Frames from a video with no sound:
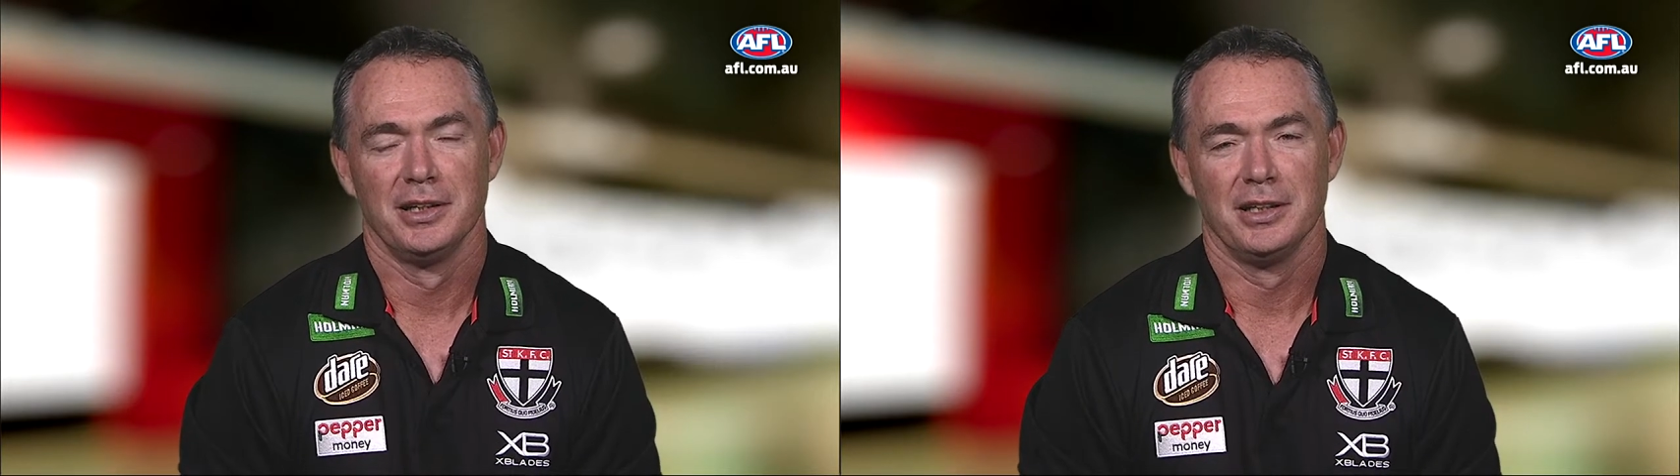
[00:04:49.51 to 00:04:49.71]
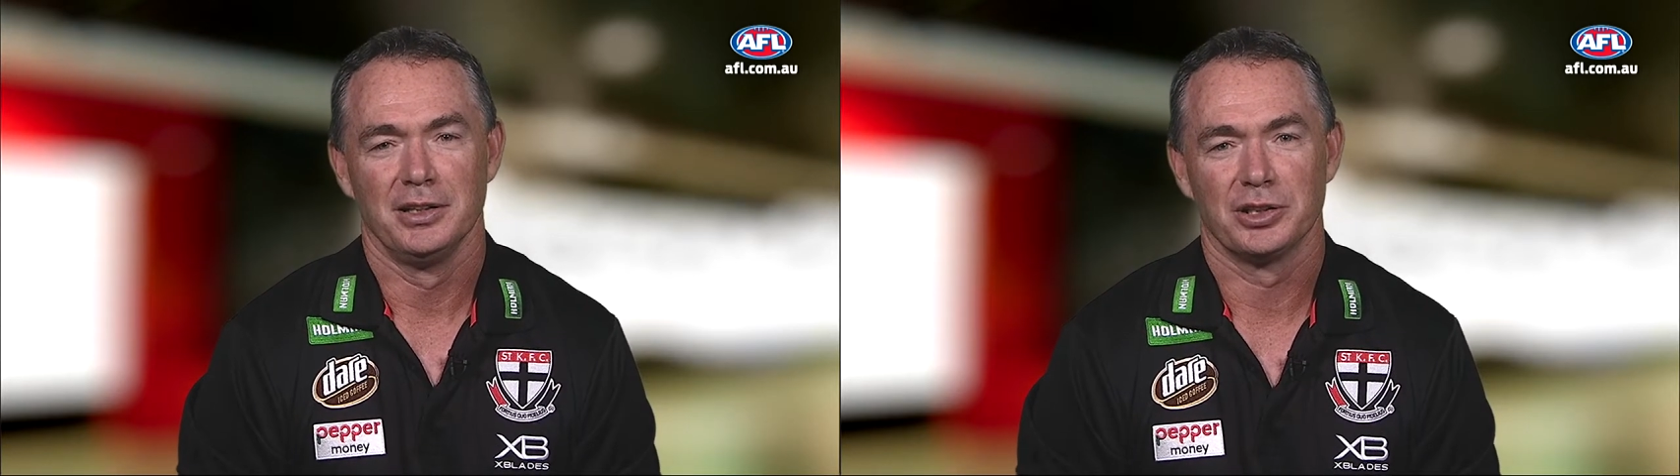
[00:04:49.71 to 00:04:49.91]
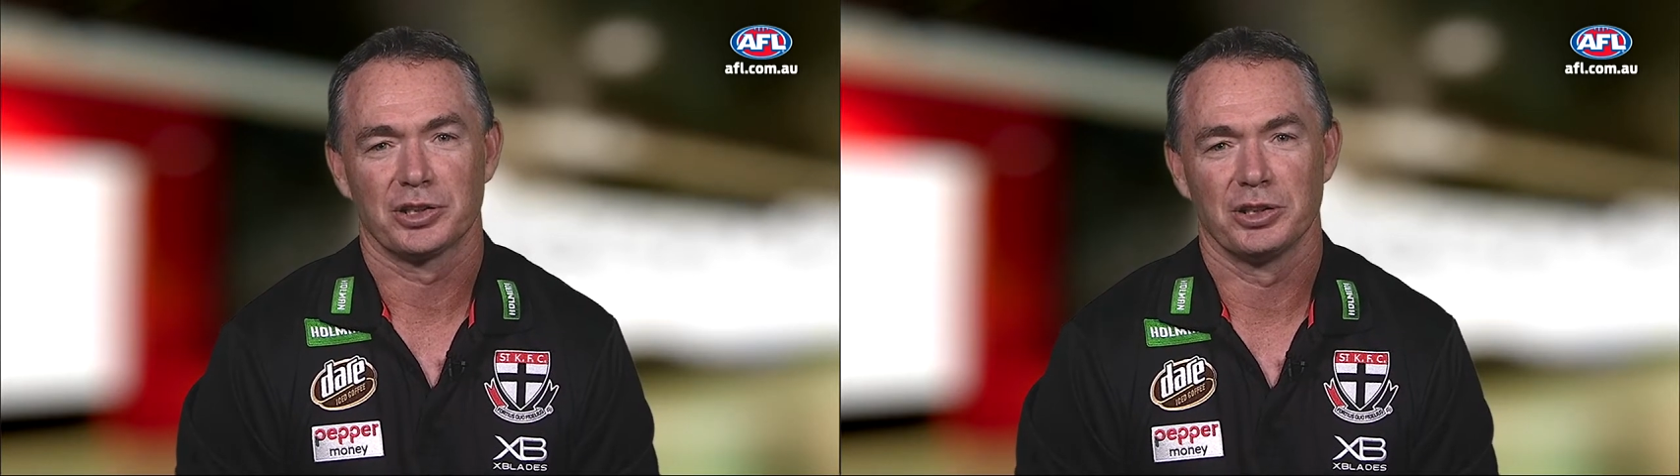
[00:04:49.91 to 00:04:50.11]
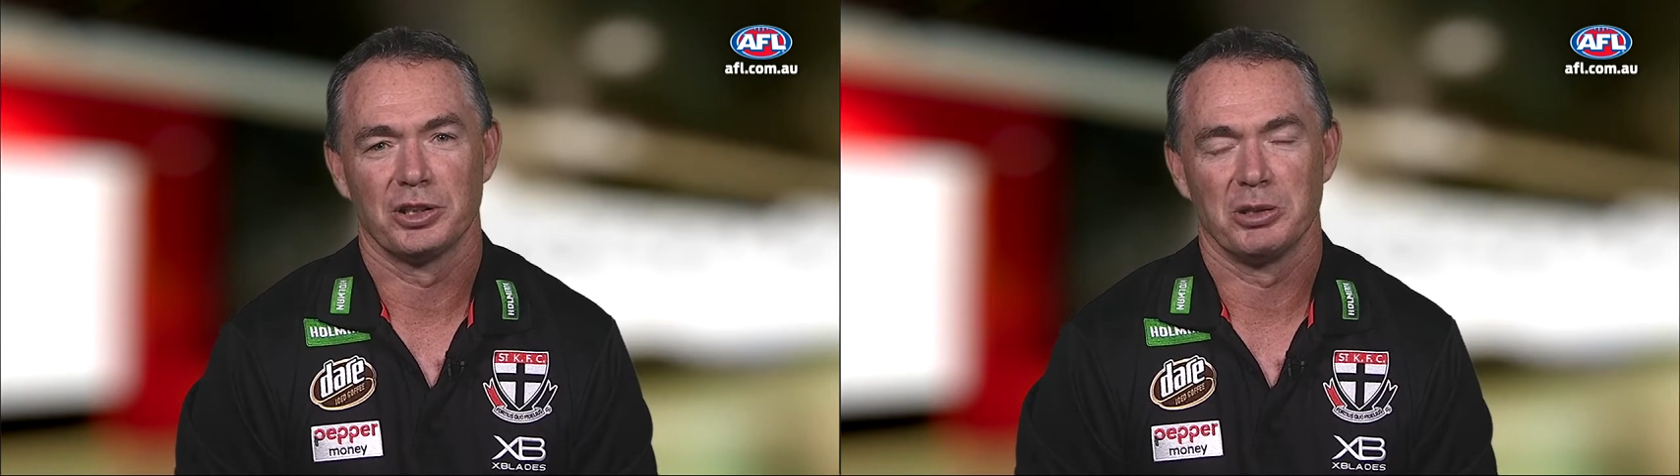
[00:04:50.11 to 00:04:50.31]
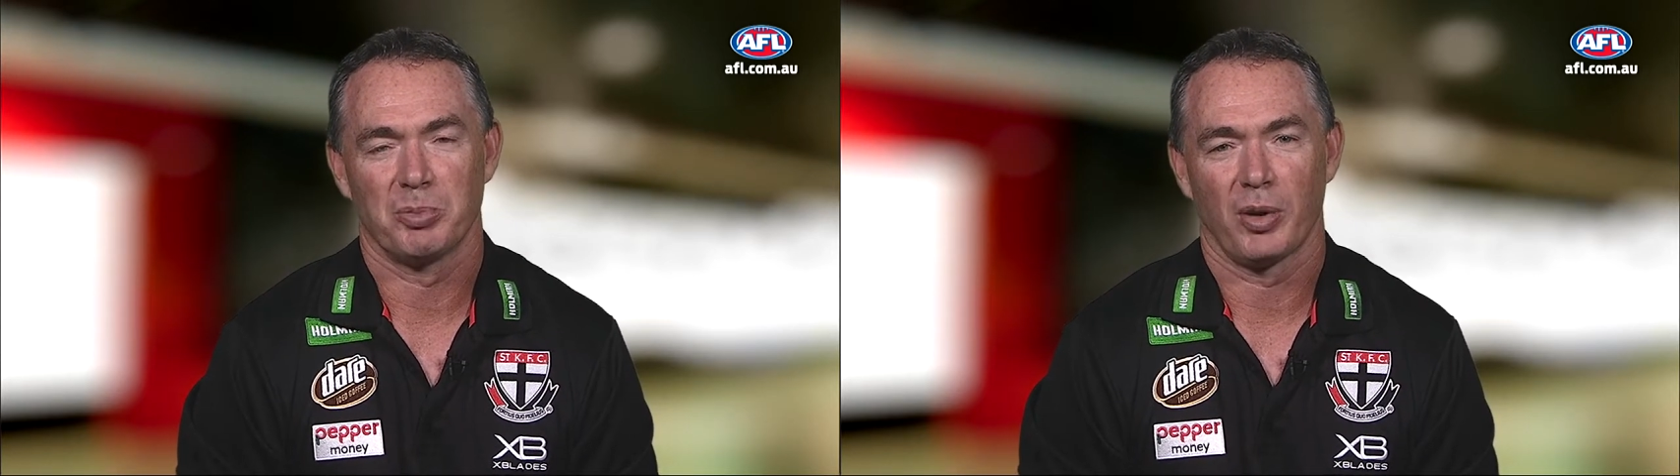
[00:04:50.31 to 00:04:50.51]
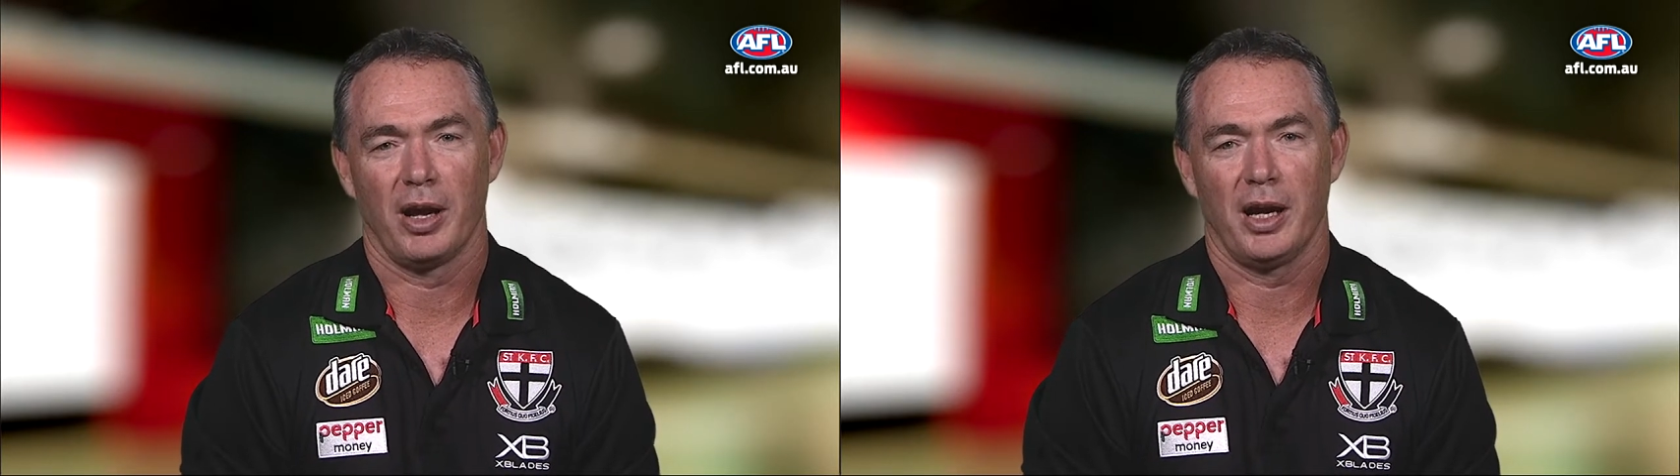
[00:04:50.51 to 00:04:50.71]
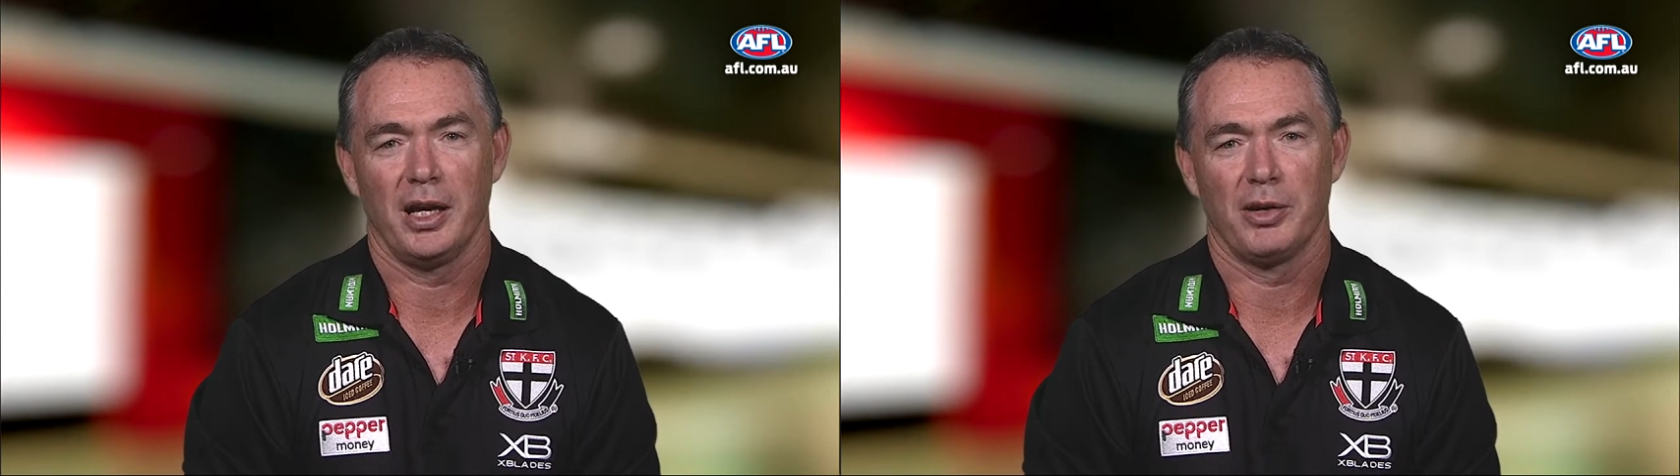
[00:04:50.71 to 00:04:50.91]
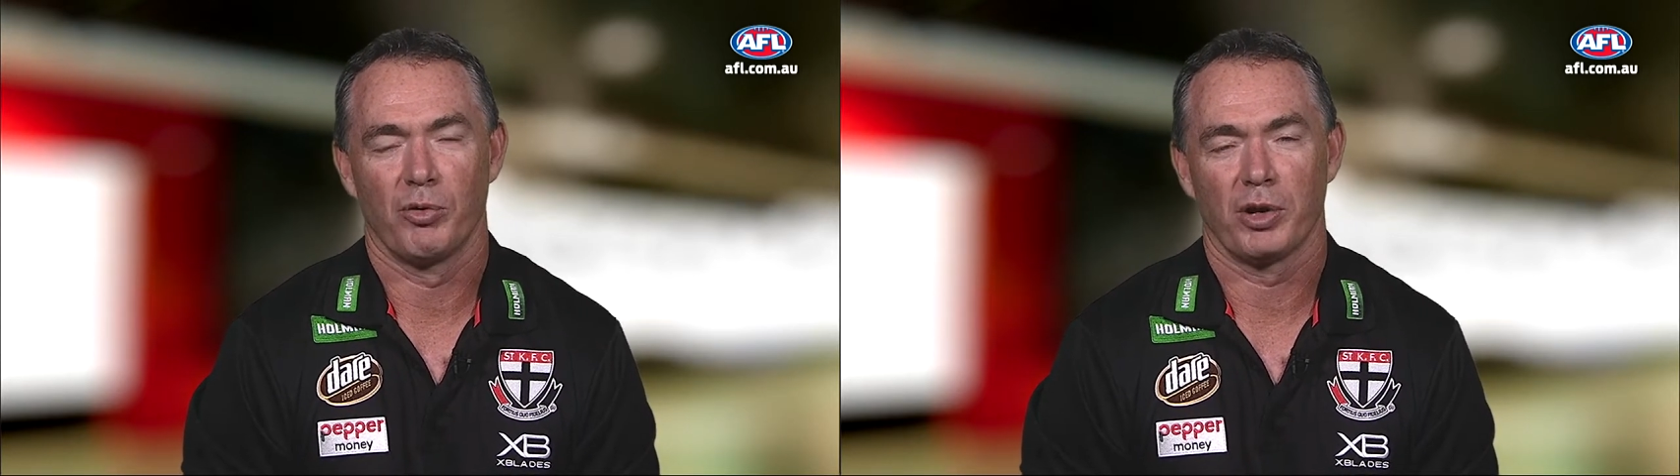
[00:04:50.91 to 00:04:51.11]
in the CD
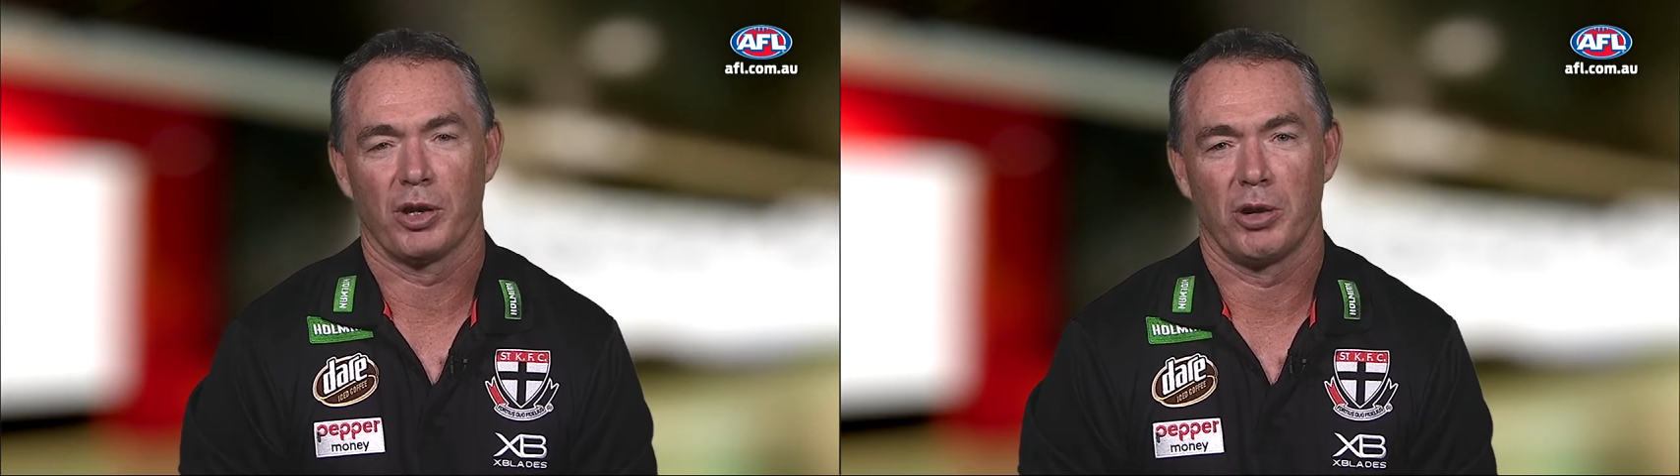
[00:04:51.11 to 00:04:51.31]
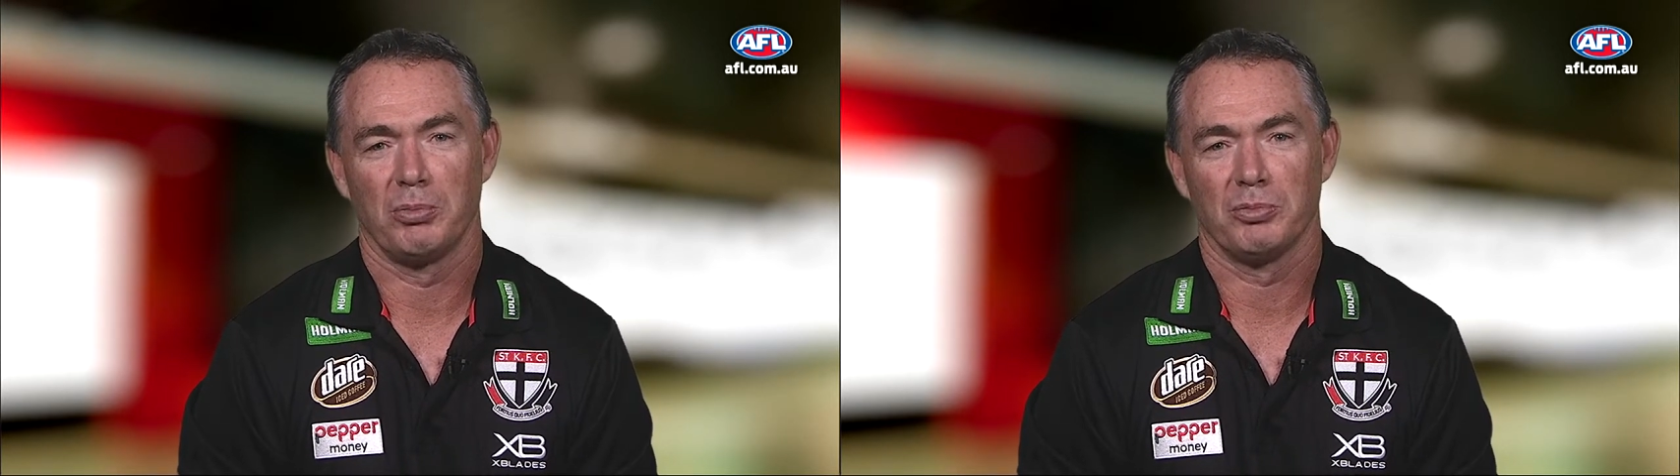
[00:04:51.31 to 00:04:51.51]
player when I'm